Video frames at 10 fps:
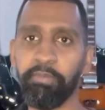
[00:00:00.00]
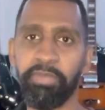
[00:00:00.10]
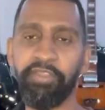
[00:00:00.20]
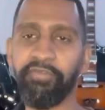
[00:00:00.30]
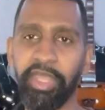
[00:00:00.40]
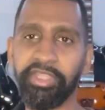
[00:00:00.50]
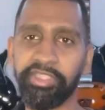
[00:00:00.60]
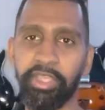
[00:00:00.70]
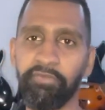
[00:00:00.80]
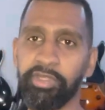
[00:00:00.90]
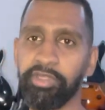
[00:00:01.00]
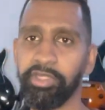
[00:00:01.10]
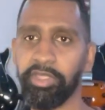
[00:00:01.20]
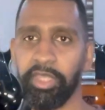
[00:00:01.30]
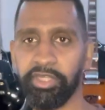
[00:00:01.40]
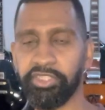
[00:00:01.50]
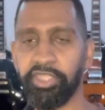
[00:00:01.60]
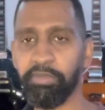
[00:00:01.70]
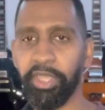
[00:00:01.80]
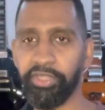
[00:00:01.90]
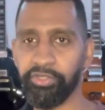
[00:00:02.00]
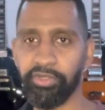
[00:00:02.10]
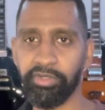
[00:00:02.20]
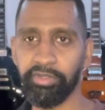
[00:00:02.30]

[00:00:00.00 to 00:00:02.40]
B flat 7 and a C major